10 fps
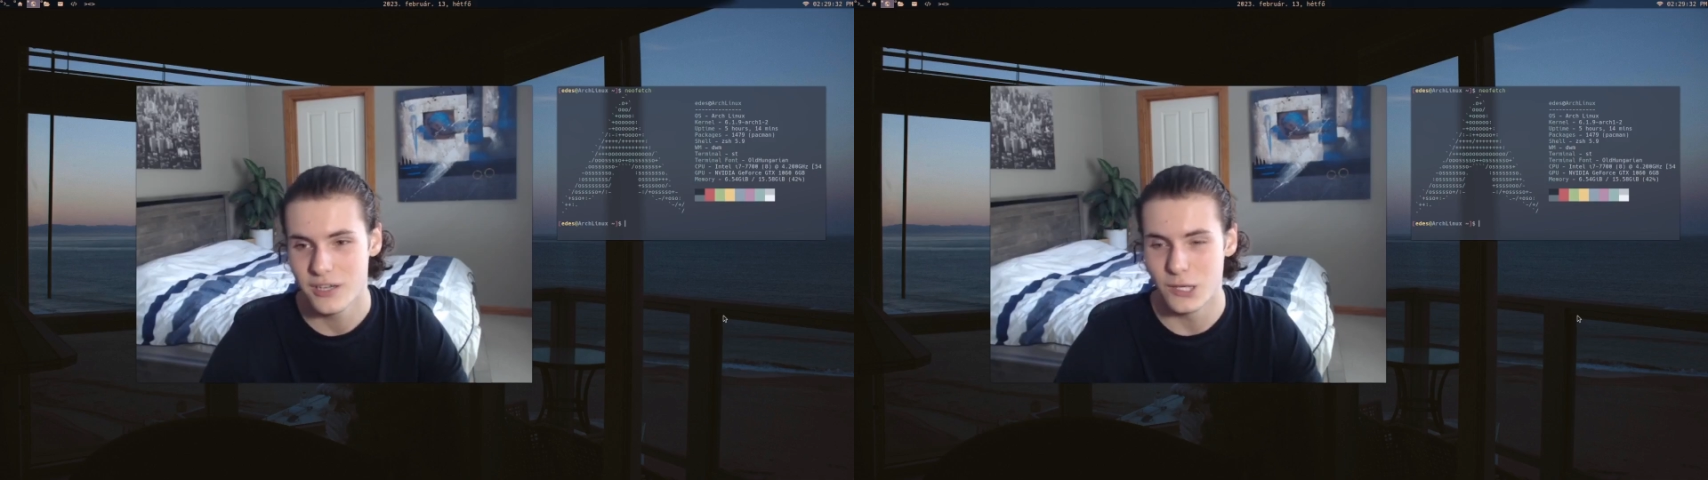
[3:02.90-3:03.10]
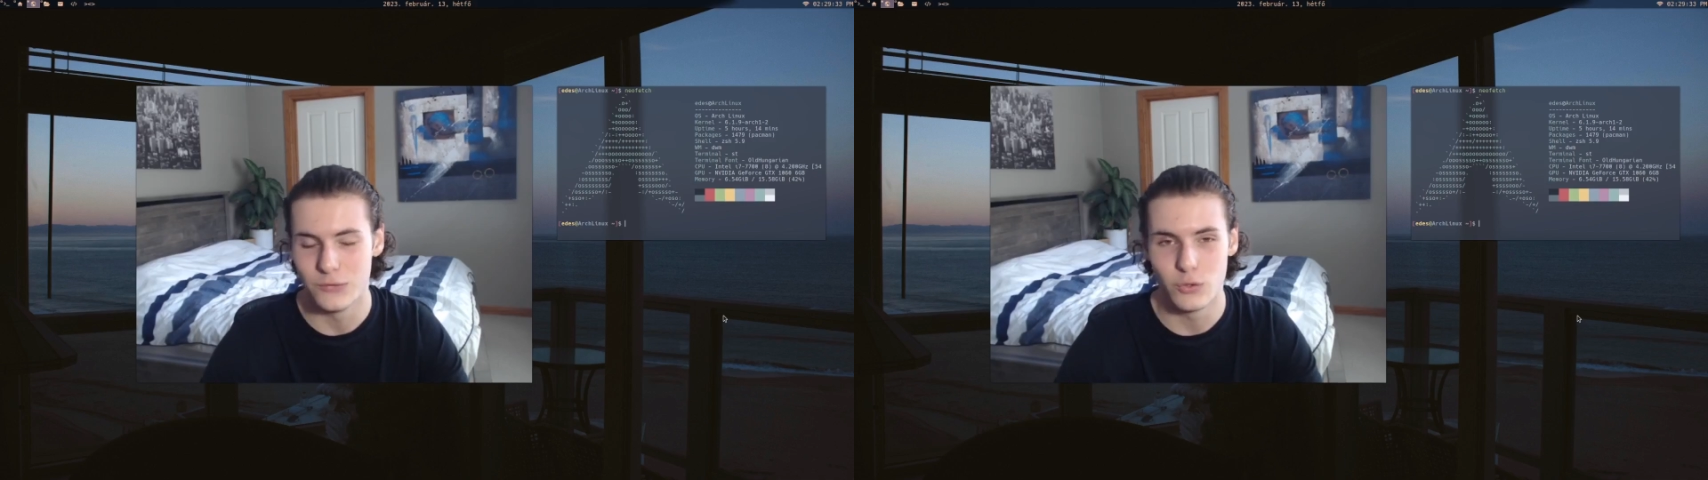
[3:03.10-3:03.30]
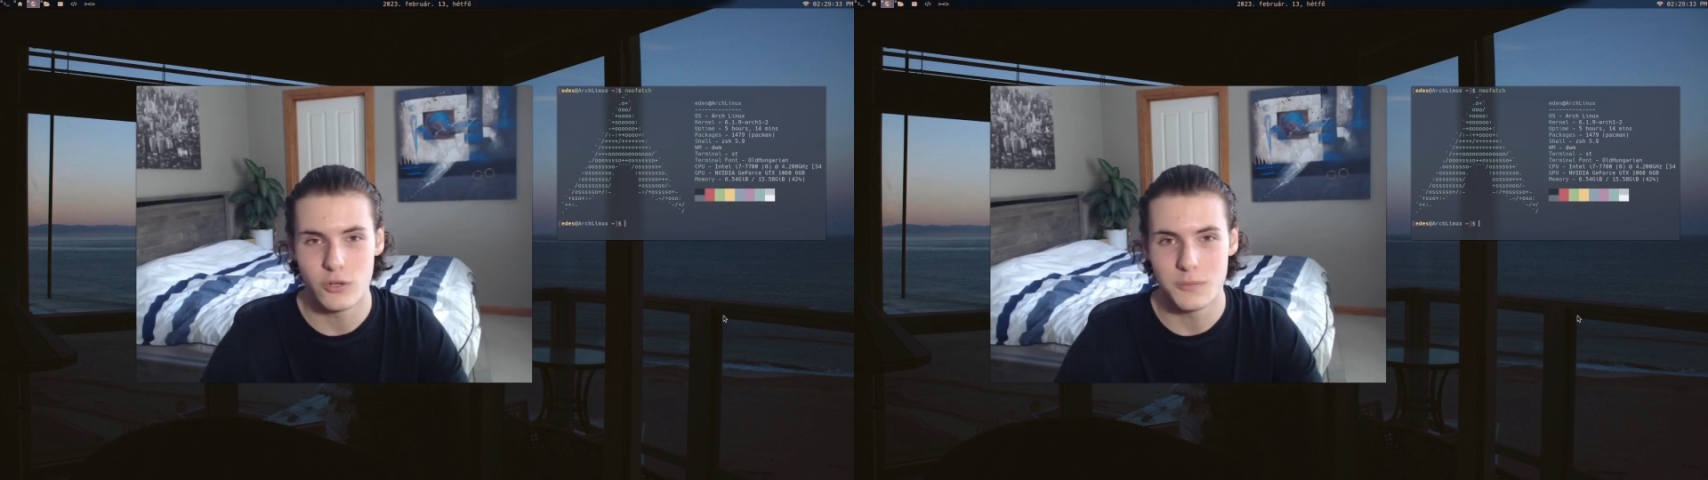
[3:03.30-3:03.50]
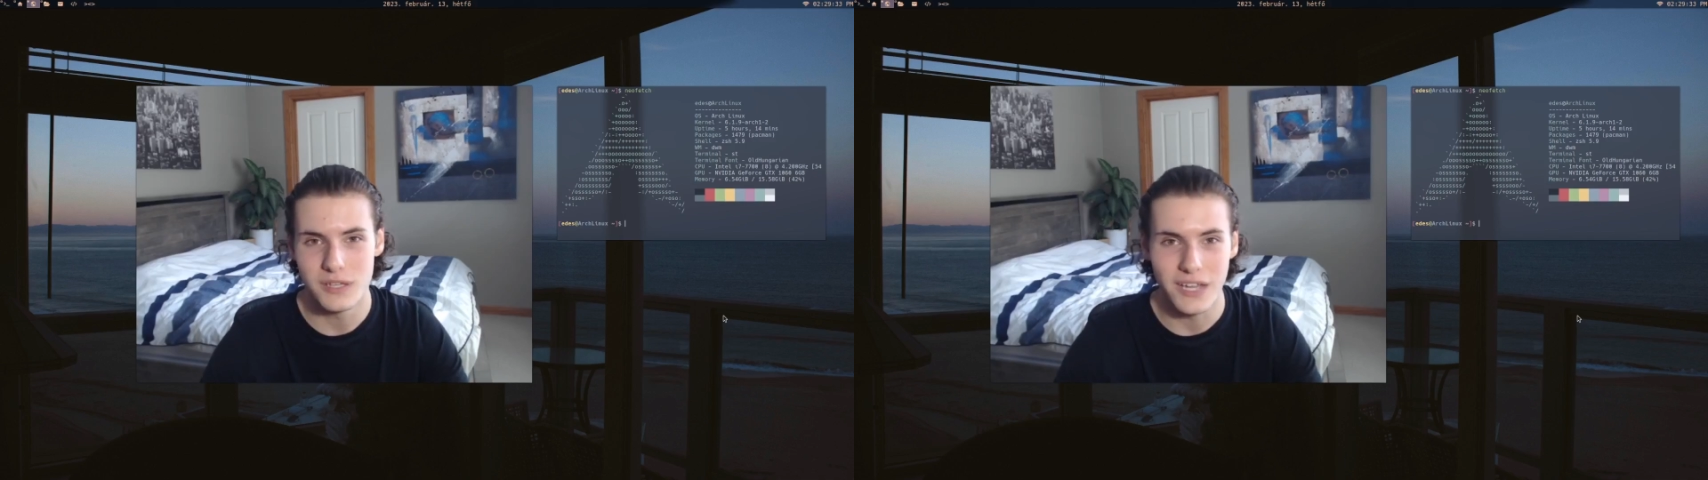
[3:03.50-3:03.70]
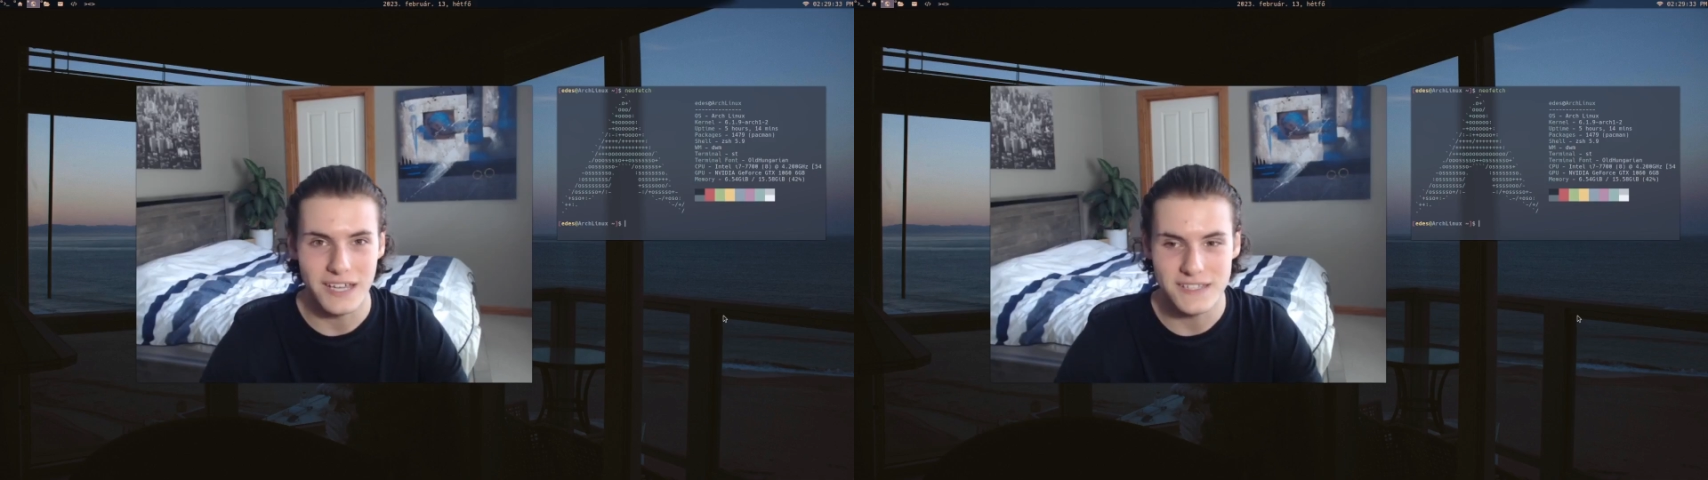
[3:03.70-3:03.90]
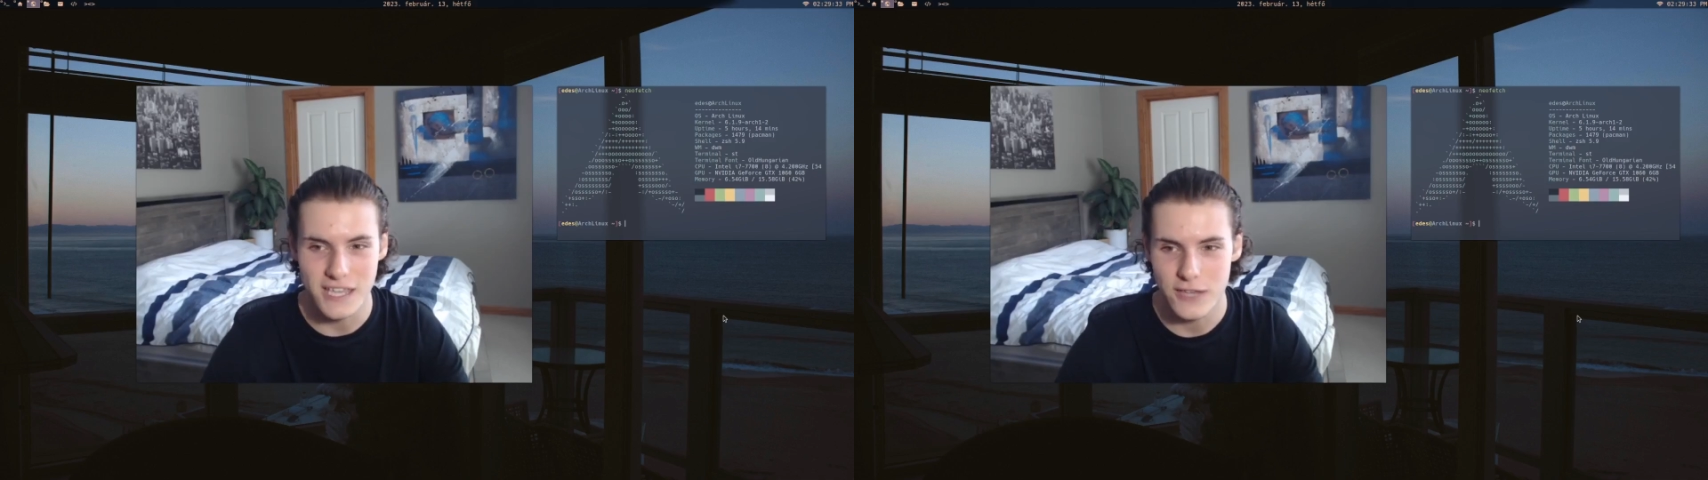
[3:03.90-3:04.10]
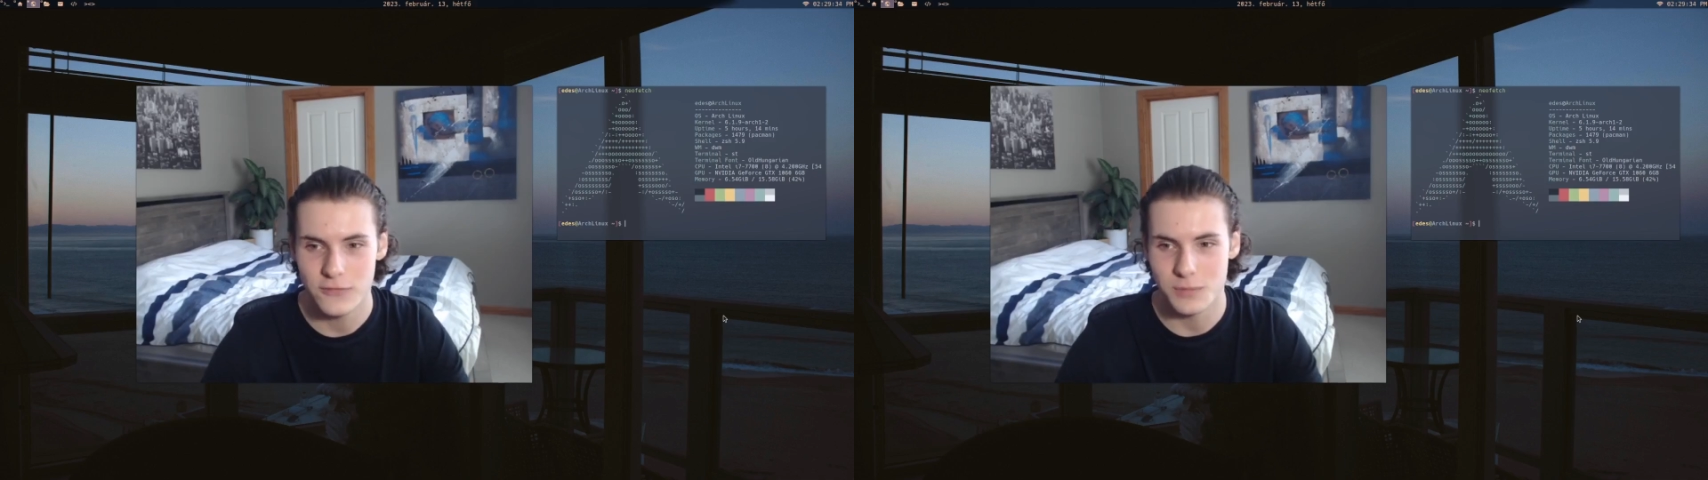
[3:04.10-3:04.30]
if you want to be like safe